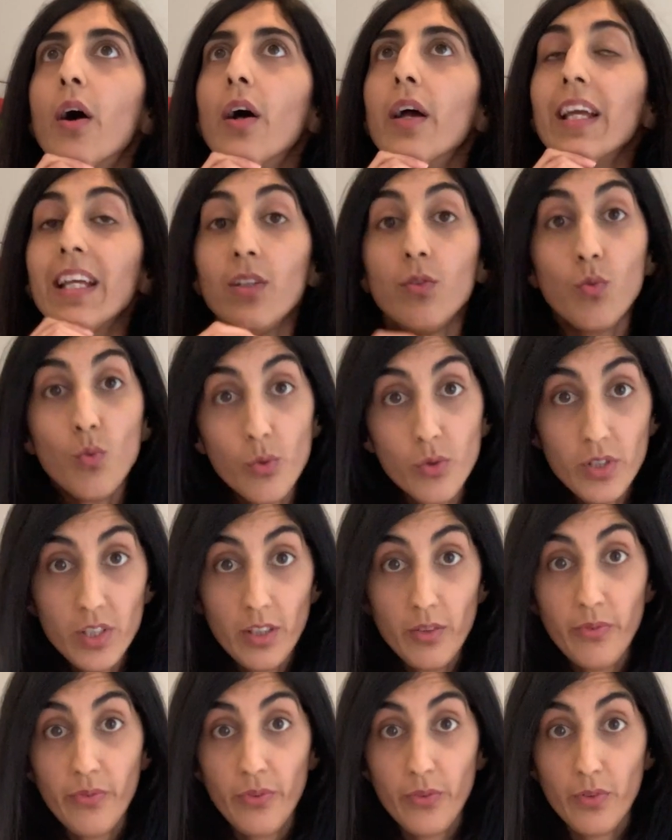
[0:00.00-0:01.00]
in order
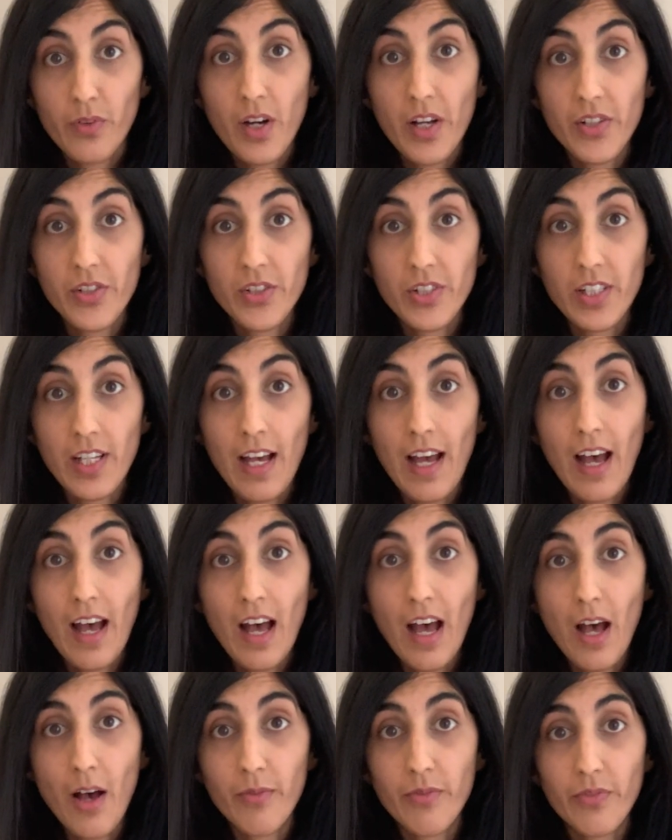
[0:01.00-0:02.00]
for us to
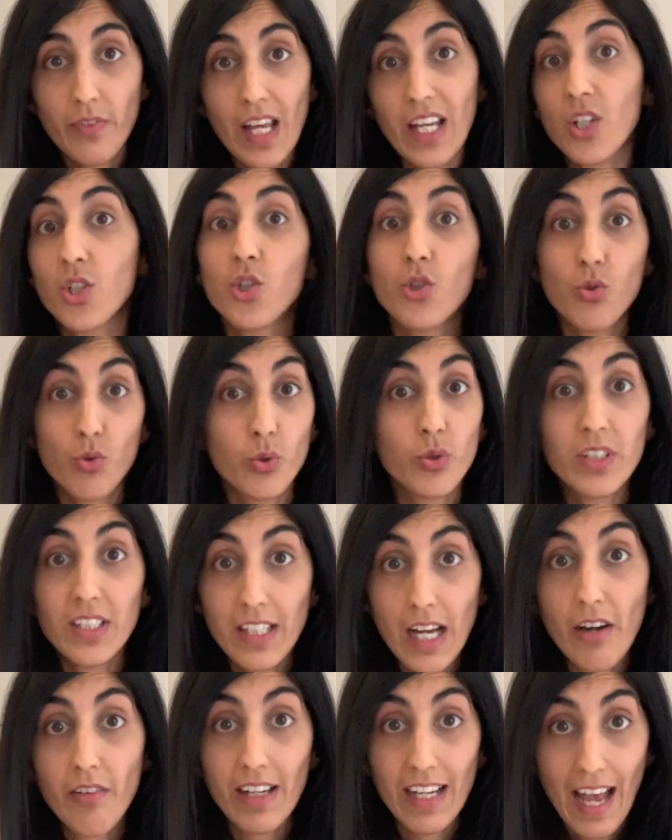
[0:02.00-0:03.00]
have
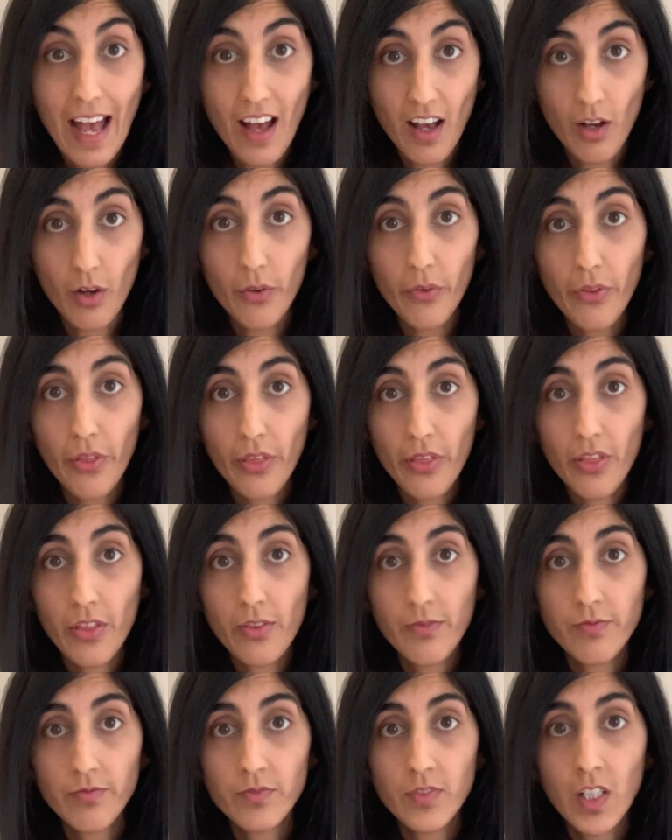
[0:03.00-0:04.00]
extraordinary health,
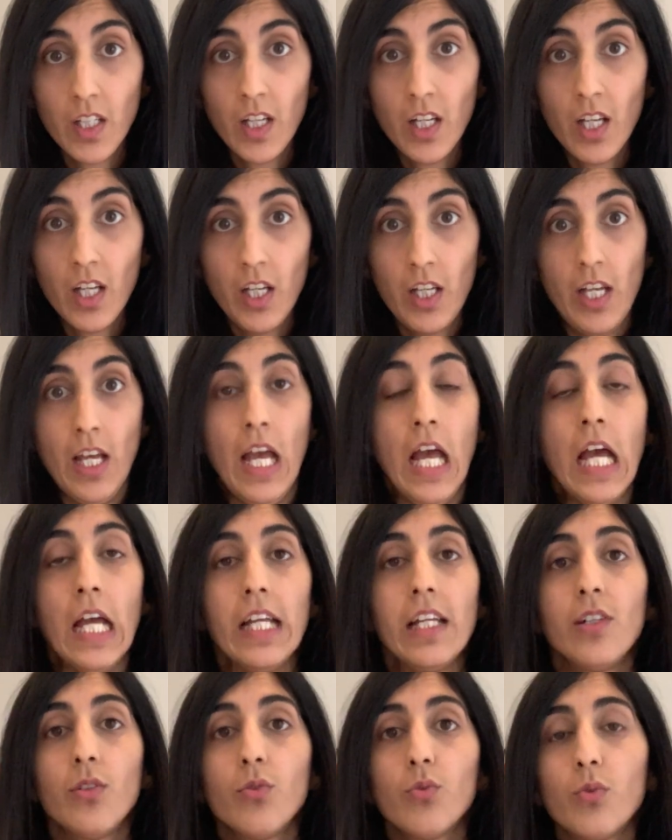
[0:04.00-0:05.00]

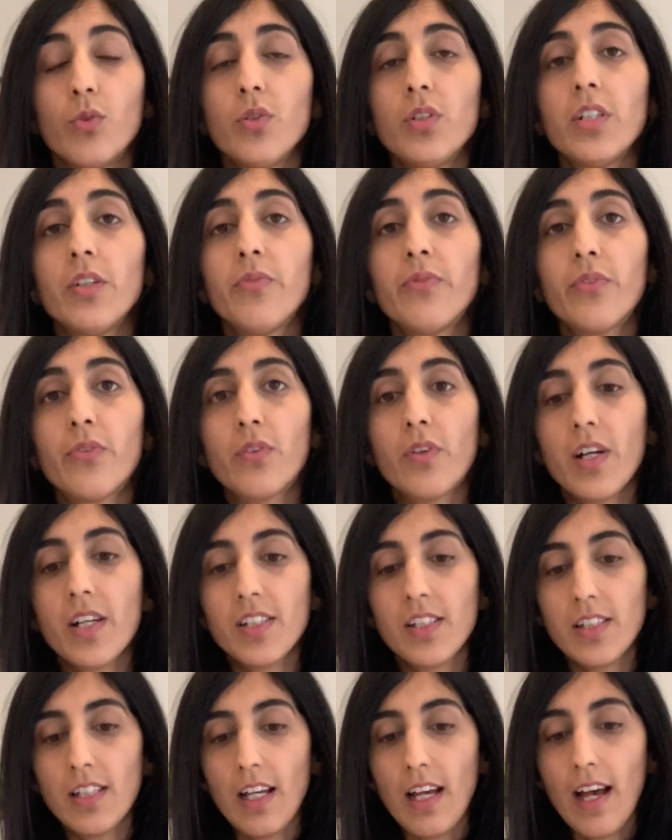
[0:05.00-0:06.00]
in order for
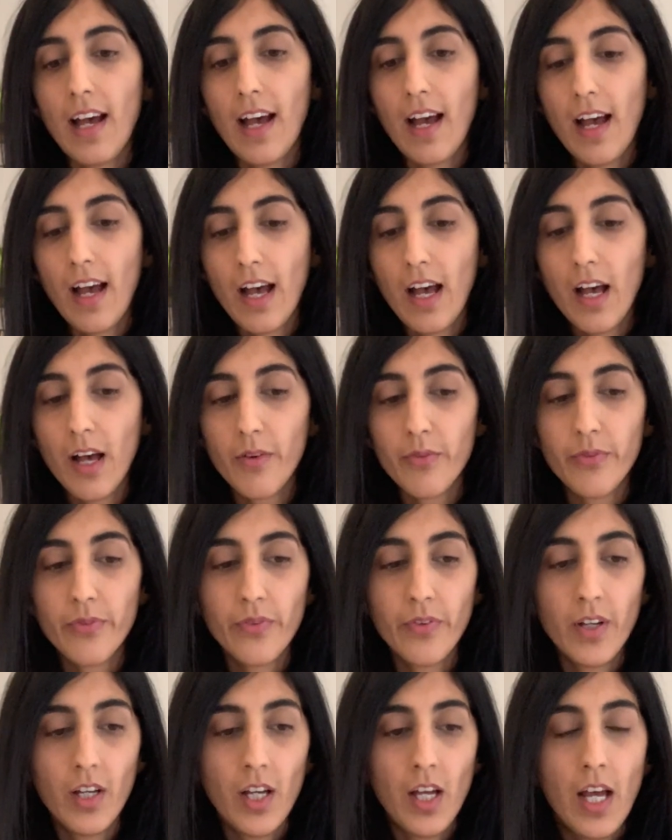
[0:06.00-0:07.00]
us to
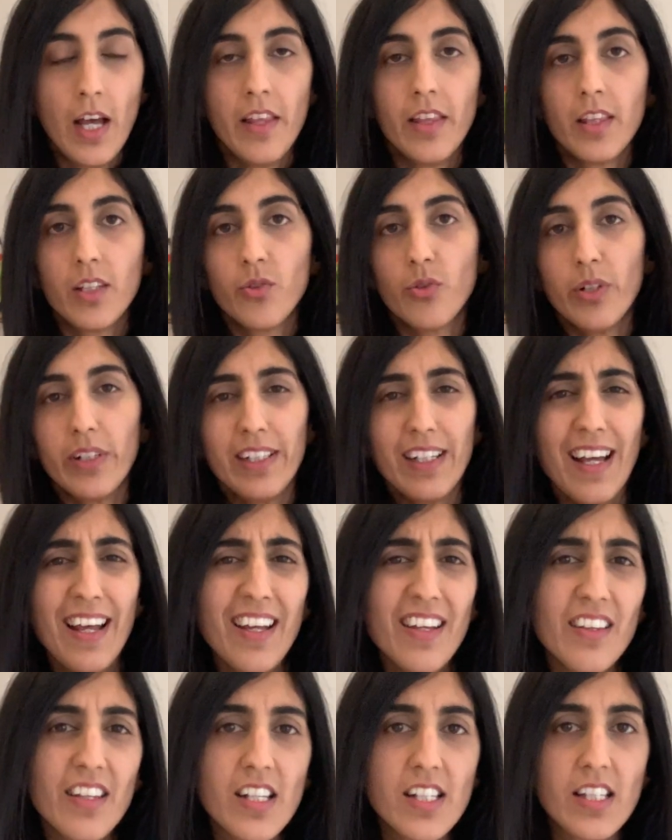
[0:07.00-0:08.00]

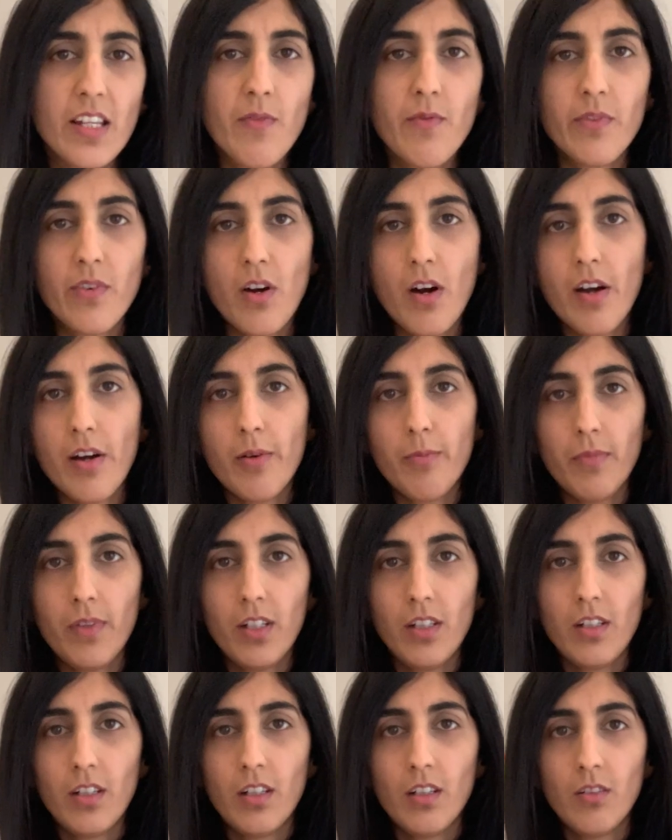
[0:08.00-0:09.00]
create this
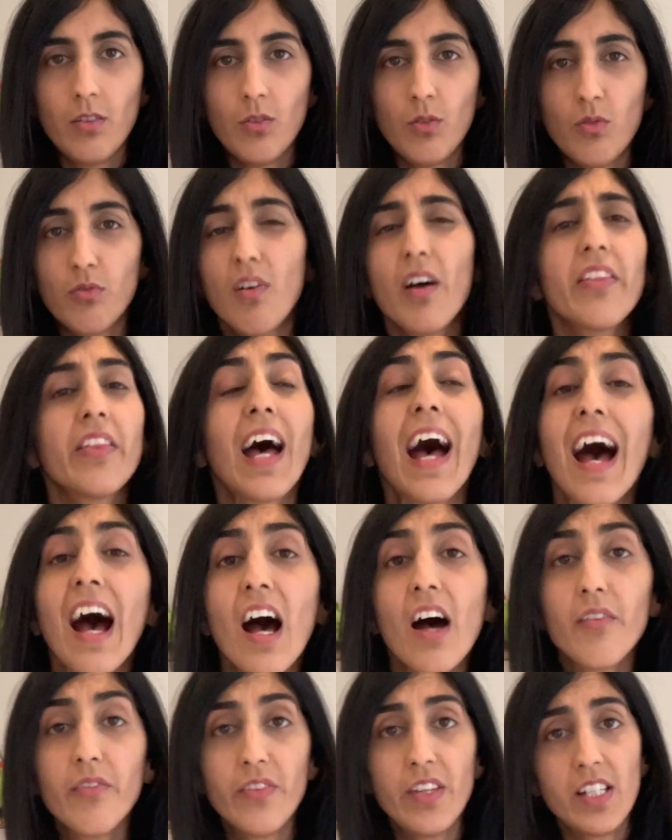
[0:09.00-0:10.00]
environment, rather
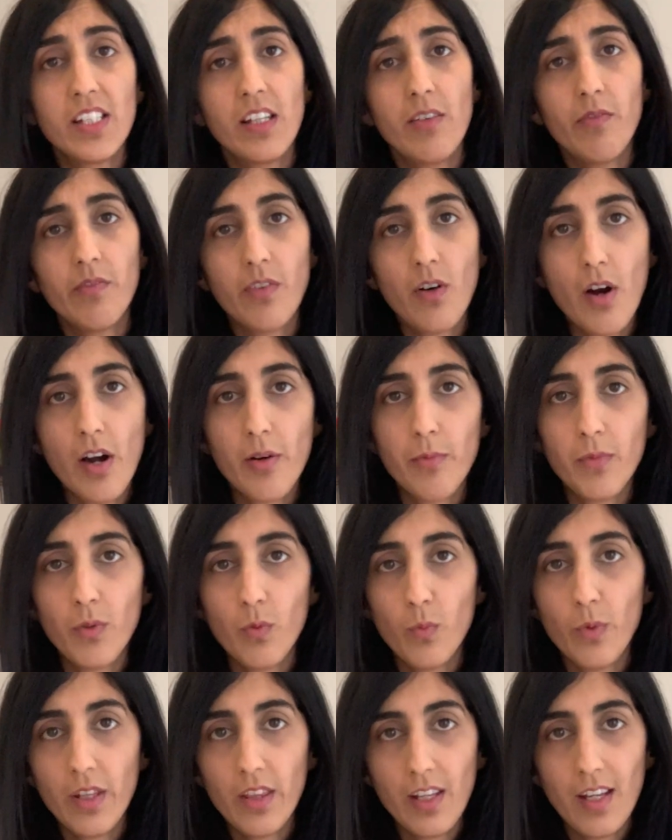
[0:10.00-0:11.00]
have this environment
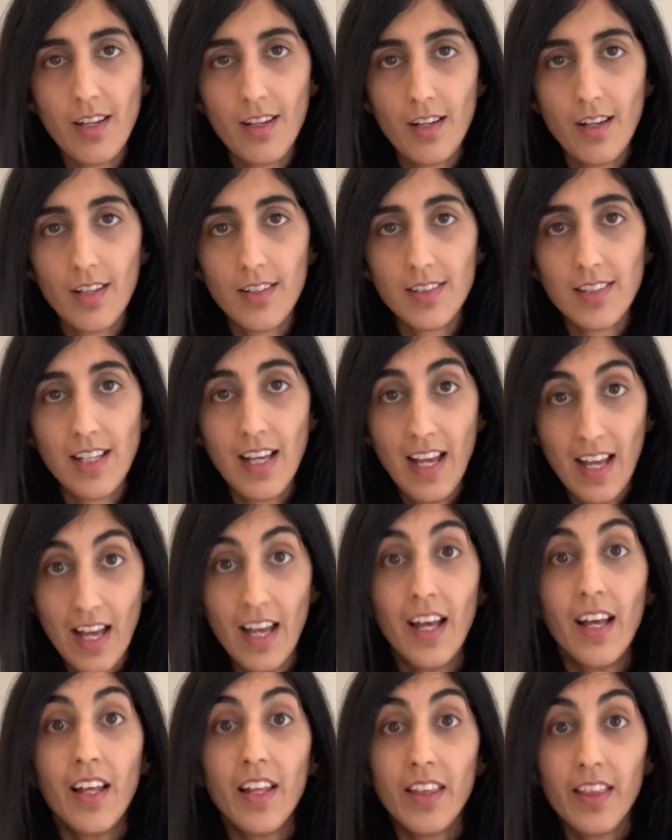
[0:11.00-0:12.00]
within us
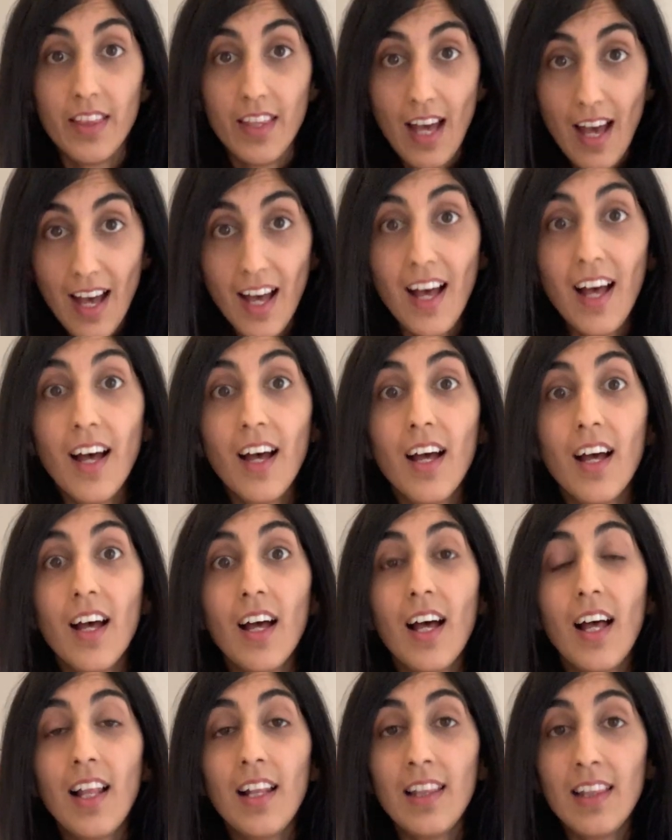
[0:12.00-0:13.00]
that
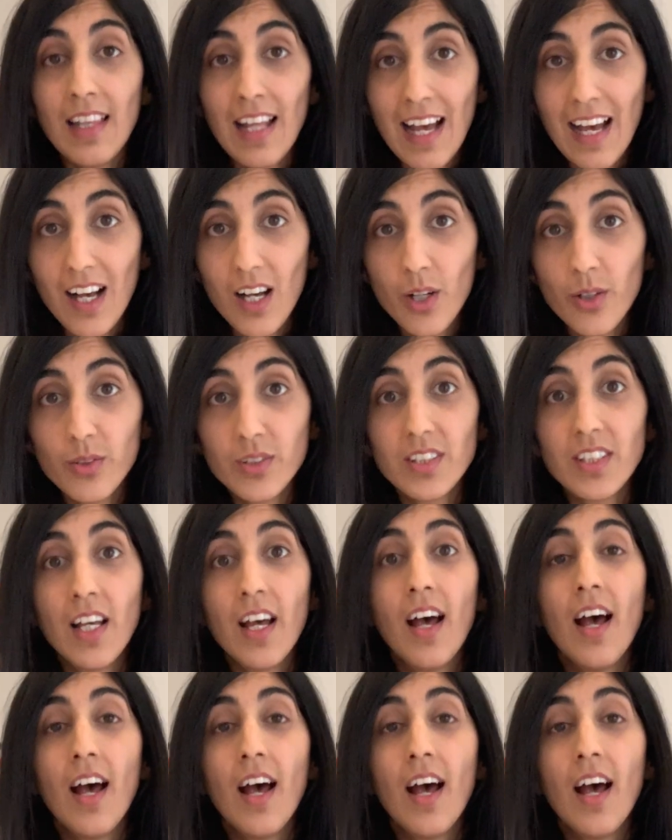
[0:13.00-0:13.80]
allows